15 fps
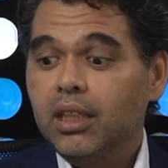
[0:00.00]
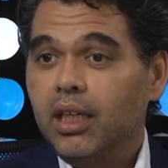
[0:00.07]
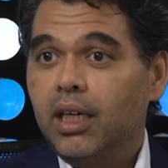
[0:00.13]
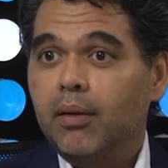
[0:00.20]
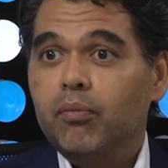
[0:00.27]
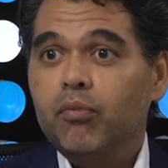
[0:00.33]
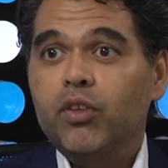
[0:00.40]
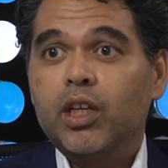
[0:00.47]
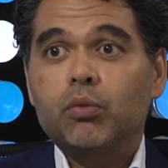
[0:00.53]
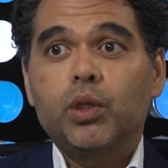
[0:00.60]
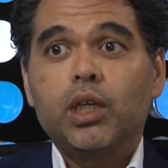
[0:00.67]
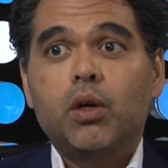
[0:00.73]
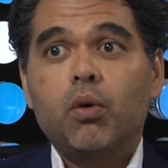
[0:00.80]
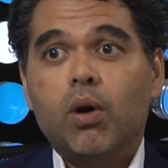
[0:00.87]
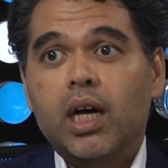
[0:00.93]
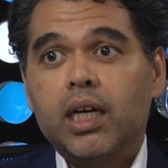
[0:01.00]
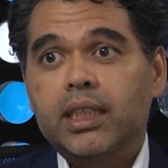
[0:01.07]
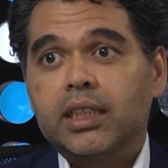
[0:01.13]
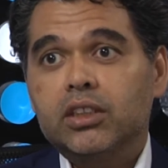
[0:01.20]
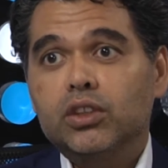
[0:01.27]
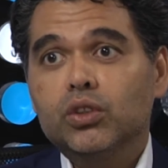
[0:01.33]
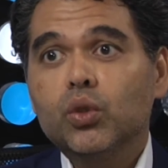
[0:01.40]
That
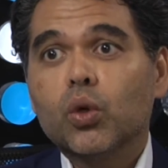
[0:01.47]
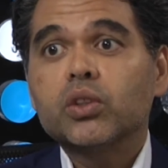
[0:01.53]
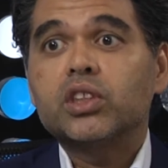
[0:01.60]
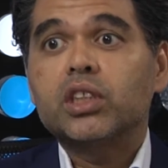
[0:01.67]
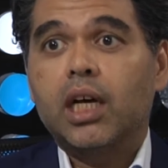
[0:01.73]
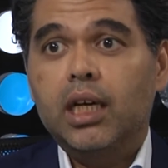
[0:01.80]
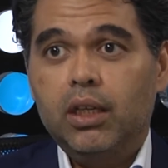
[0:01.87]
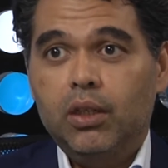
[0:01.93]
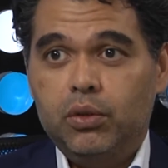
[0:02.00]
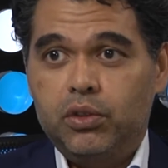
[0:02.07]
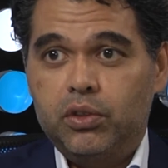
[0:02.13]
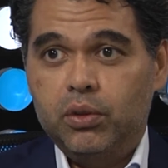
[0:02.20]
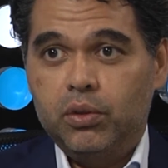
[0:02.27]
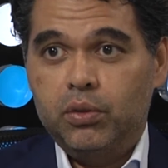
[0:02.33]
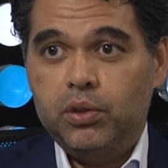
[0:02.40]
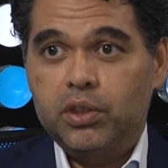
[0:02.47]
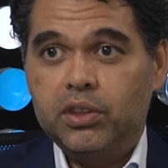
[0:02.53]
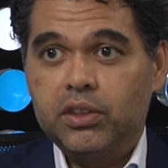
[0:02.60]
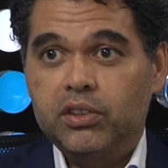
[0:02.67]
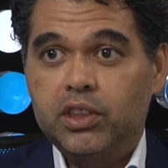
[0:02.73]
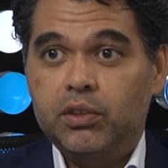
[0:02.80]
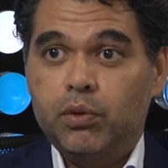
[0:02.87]
requires non-siloed
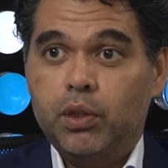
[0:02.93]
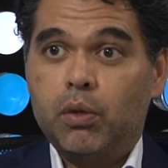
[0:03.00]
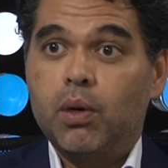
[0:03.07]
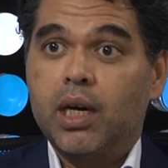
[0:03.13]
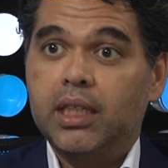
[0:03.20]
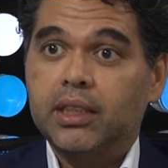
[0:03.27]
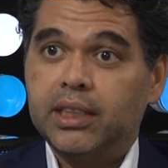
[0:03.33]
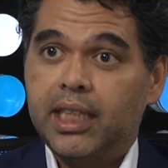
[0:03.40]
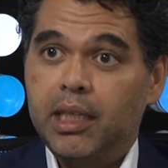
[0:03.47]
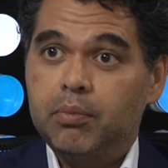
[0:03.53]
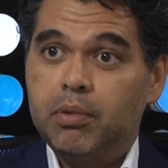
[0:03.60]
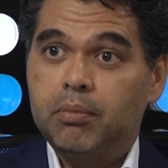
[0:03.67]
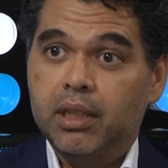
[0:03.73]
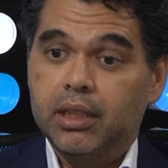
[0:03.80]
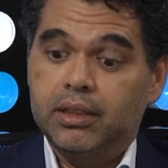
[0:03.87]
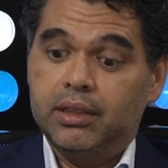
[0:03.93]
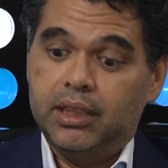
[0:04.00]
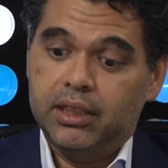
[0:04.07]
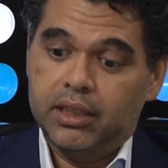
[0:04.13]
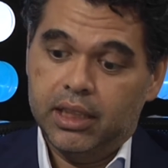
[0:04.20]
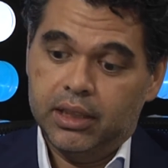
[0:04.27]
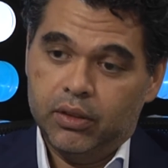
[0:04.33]
solutions. It requires
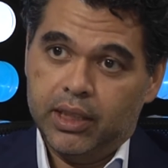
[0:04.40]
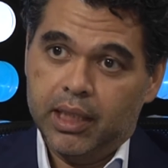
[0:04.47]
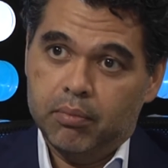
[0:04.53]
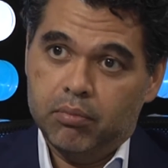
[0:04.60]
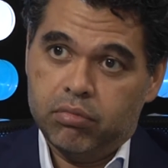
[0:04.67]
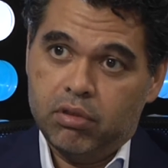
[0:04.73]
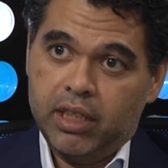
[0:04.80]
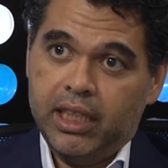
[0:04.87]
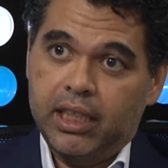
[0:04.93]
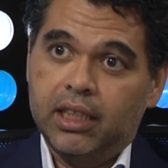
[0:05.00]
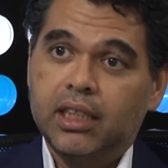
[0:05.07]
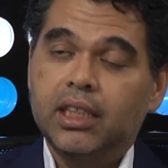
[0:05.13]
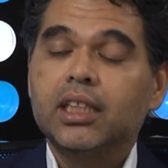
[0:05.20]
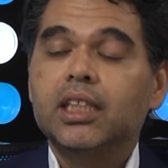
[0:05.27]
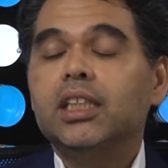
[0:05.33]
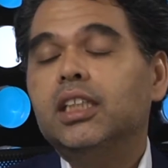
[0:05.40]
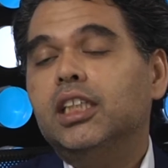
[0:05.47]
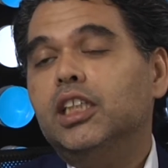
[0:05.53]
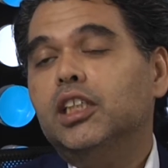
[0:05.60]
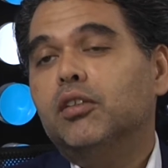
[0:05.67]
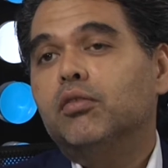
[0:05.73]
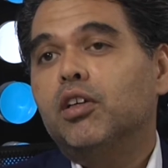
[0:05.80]
capabilities that you can bring
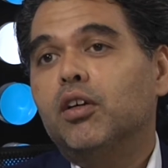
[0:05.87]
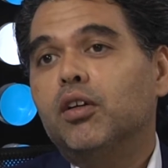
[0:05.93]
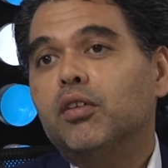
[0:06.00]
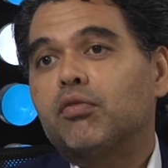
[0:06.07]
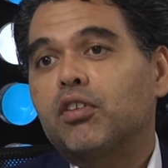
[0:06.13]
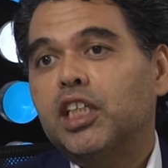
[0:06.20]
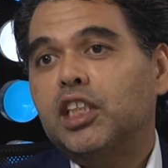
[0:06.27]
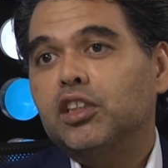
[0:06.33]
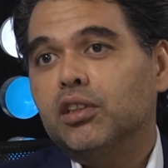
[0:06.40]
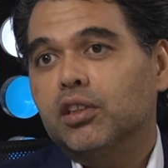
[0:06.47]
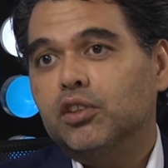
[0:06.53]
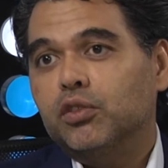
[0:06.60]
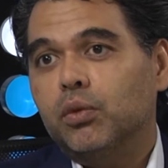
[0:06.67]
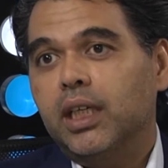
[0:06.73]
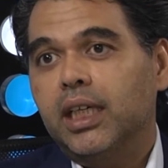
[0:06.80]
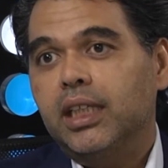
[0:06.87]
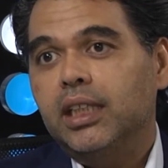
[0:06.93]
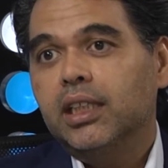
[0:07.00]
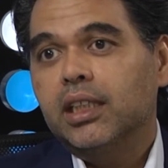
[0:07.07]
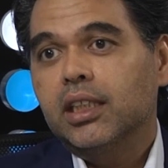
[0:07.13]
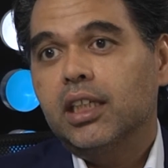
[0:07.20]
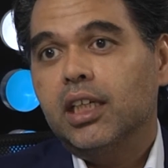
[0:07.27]
in a very frictionless way
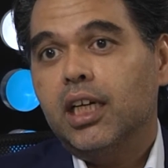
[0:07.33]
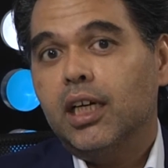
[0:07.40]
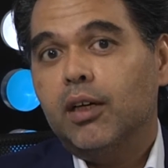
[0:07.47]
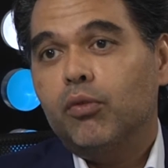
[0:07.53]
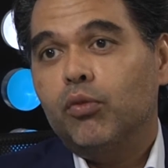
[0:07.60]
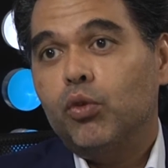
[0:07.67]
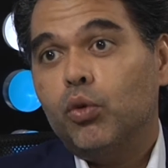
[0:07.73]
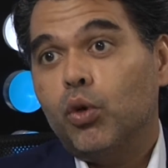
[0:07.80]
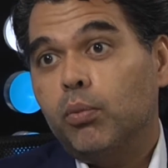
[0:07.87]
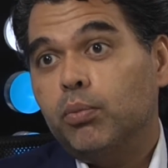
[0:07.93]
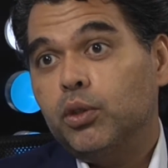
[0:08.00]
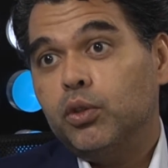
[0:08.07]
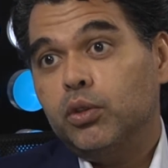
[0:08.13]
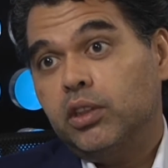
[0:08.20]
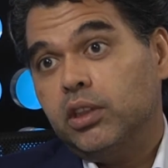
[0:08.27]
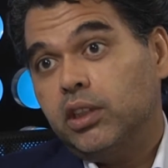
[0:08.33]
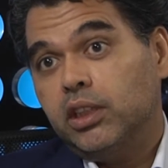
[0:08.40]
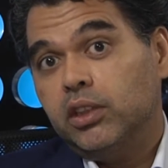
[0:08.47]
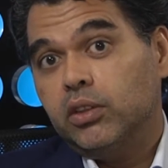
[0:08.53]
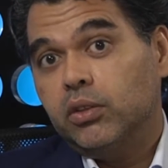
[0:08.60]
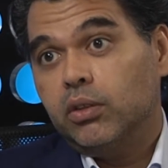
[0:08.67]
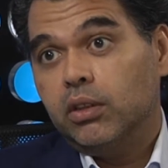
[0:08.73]
to
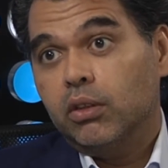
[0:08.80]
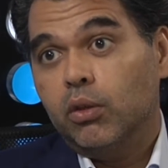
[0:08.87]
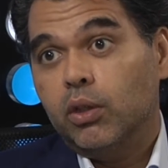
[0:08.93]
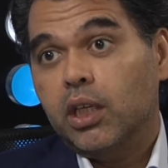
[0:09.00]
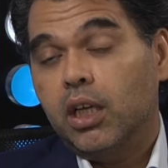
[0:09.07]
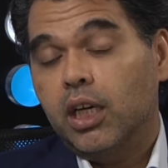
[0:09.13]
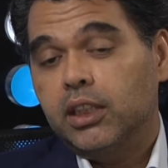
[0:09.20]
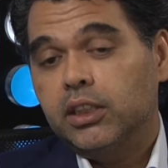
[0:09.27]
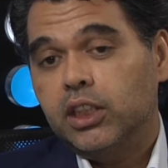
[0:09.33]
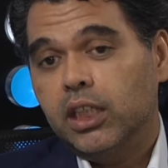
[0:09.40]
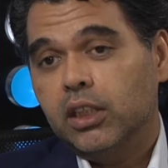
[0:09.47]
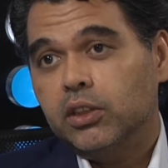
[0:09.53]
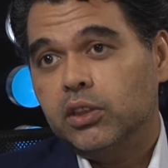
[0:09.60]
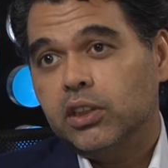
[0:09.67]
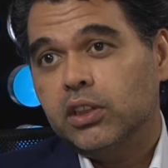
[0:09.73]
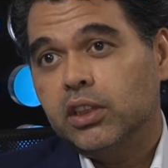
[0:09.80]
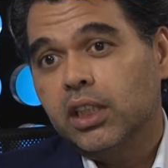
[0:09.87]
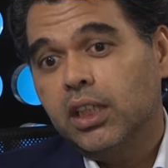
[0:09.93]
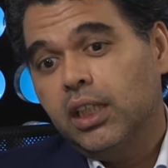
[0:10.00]
opportunities or client challenges.